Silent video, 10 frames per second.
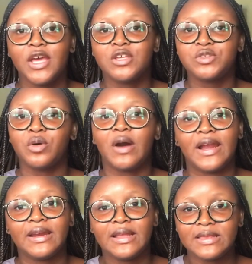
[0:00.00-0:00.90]
So
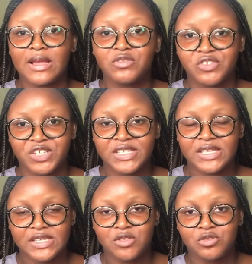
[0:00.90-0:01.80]
another thing I'll suggest
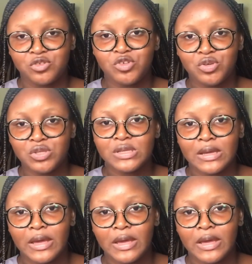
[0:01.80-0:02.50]
is to use